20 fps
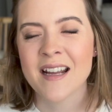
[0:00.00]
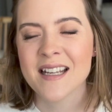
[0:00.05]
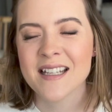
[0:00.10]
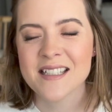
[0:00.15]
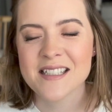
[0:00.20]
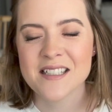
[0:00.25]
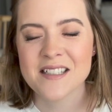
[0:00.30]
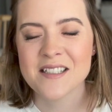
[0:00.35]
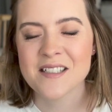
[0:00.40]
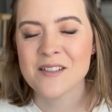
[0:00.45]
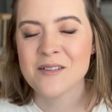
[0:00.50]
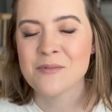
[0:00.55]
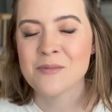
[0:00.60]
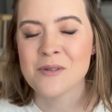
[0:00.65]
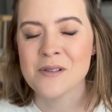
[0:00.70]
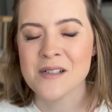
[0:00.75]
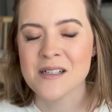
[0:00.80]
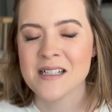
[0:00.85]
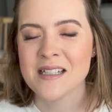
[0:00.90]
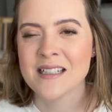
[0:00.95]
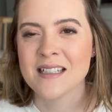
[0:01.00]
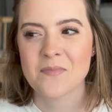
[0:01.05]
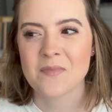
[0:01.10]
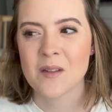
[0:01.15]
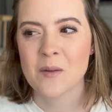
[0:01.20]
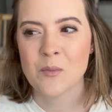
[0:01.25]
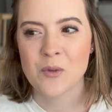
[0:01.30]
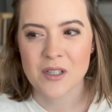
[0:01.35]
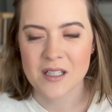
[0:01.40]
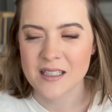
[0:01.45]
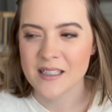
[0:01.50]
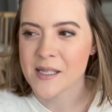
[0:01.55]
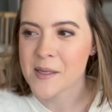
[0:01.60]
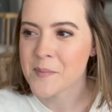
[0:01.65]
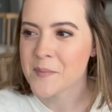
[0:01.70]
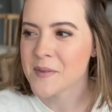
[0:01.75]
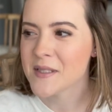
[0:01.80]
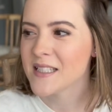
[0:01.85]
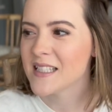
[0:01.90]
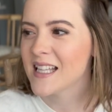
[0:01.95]
to do more
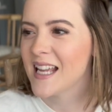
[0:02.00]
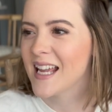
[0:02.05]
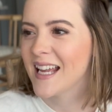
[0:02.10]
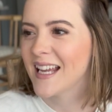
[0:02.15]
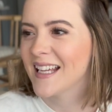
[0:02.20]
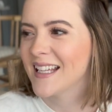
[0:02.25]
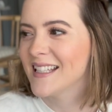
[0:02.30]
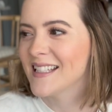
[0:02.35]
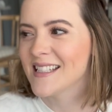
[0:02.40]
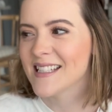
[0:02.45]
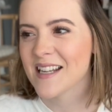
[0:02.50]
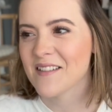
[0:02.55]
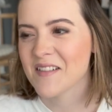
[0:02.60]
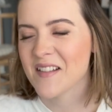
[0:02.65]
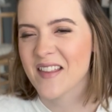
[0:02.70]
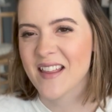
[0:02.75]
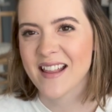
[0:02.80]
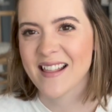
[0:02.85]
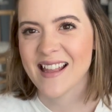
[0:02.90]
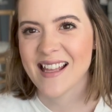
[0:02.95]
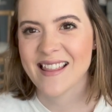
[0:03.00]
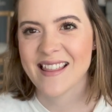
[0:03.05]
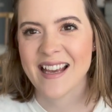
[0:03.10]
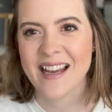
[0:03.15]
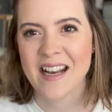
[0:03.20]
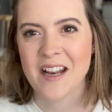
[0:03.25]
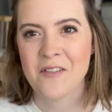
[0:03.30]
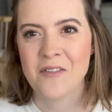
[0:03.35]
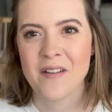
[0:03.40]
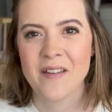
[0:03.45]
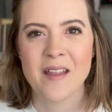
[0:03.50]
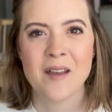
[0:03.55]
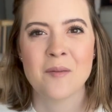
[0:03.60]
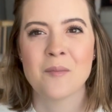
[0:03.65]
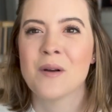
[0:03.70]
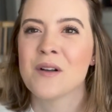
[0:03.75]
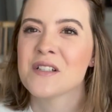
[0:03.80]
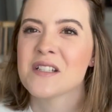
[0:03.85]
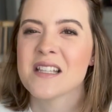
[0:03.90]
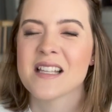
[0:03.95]
clips and everything like that. I feel like
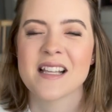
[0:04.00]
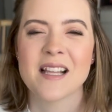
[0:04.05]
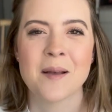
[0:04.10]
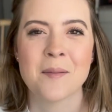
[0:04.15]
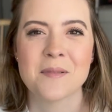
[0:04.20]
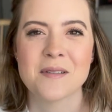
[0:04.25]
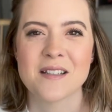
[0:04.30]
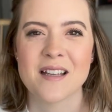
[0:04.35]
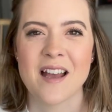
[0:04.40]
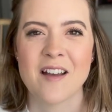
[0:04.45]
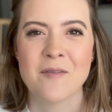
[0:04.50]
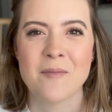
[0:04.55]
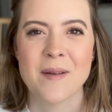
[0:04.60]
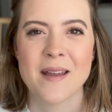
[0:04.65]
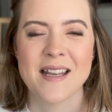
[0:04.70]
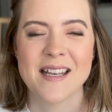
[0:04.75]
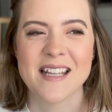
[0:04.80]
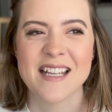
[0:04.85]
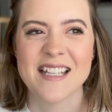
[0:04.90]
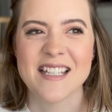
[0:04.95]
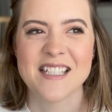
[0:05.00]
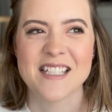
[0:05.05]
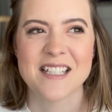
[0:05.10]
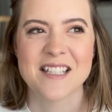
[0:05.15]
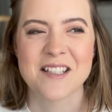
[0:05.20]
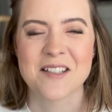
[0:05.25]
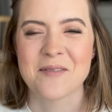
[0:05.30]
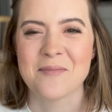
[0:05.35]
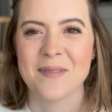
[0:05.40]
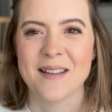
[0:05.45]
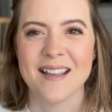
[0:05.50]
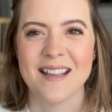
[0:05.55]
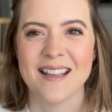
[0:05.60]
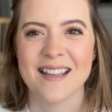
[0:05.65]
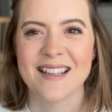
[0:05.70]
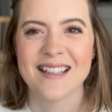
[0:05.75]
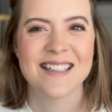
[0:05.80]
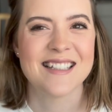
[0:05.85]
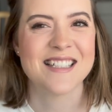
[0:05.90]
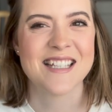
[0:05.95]
most of the clips have been just me
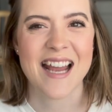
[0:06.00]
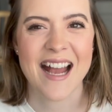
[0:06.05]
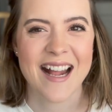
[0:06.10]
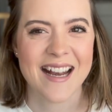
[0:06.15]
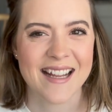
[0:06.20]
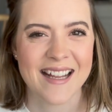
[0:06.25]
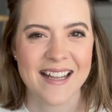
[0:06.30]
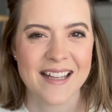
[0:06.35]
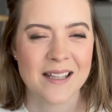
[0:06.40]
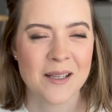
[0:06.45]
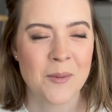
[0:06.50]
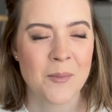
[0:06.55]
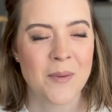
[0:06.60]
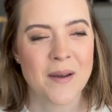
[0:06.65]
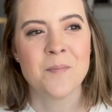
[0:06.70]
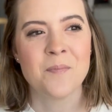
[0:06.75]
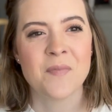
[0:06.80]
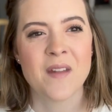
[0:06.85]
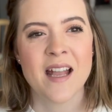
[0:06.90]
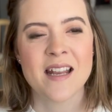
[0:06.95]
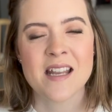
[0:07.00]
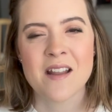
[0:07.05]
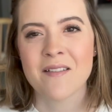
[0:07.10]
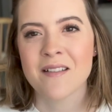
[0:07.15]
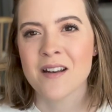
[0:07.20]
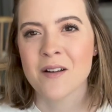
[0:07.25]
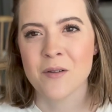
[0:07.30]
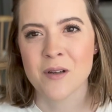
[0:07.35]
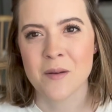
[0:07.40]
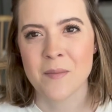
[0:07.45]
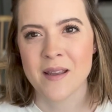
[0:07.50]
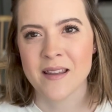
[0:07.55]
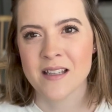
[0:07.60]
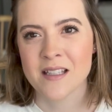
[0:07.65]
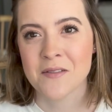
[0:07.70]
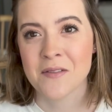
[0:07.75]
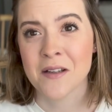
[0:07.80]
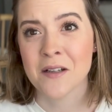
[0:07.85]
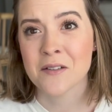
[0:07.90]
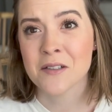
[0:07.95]
chatting, but I definitely don't want to make
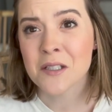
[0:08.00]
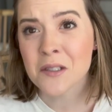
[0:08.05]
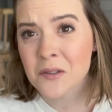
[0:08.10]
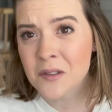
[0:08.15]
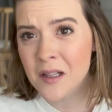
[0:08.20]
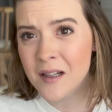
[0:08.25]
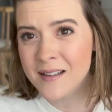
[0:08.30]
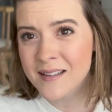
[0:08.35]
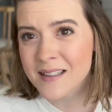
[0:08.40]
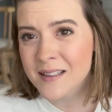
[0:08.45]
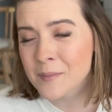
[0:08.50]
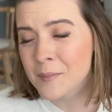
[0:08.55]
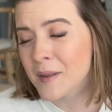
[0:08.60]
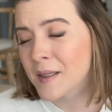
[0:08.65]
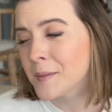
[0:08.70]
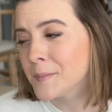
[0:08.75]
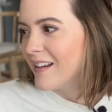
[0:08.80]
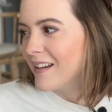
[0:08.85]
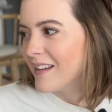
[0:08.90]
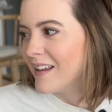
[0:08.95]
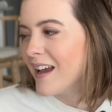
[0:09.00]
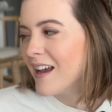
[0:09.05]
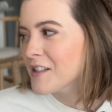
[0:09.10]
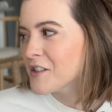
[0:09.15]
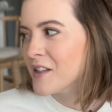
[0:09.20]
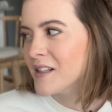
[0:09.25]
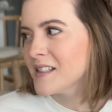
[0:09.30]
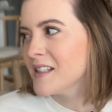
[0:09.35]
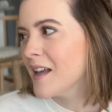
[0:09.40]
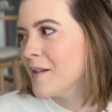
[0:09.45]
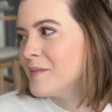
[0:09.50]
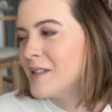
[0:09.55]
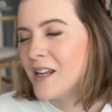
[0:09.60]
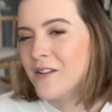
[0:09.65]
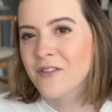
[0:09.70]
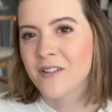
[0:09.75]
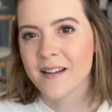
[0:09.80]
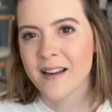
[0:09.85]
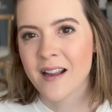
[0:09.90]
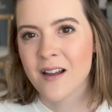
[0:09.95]
this video too long. But yeah, so that's the update
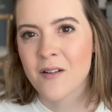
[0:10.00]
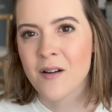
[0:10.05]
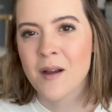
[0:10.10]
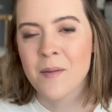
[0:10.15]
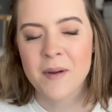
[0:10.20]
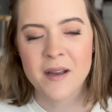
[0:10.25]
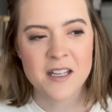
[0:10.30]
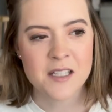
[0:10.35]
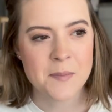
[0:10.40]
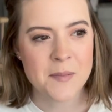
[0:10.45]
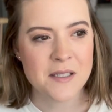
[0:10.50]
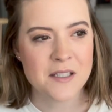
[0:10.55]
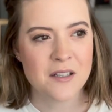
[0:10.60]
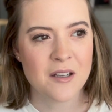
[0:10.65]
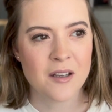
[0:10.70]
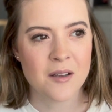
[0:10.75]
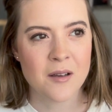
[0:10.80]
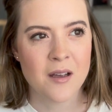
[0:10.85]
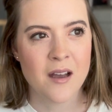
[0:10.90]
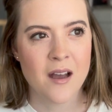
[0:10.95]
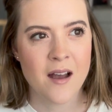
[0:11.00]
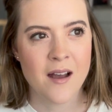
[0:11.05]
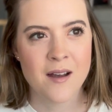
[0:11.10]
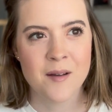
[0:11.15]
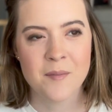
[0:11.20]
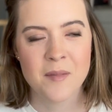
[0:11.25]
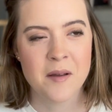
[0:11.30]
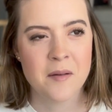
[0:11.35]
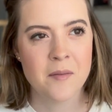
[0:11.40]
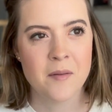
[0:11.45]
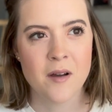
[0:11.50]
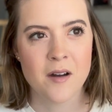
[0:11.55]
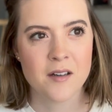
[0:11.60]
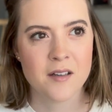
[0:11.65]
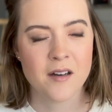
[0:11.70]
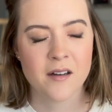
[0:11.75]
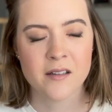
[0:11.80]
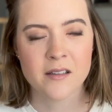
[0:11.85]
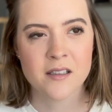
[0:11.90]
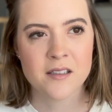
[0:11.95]
for now. My husband took our
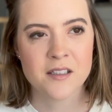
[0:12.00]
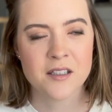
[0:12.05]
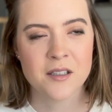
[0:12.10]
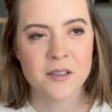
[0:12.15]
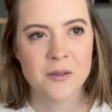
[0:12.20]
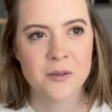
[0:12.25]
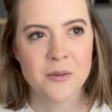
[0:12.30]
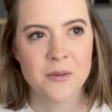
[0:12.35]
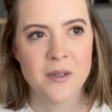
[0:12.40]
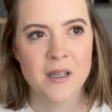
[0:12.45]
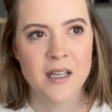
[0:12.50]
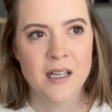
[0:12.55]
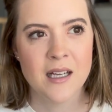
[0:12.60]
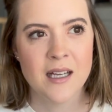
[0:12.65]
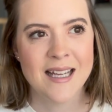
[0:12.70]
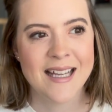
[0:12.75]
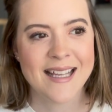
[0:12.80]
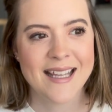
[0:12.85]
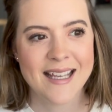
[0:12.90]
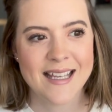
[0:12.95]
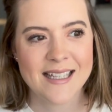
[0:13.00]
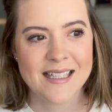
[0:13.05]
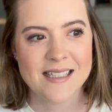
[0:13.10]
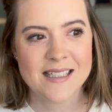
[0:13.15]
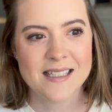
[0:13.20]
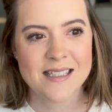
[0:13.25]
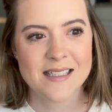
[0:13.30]
daughter to get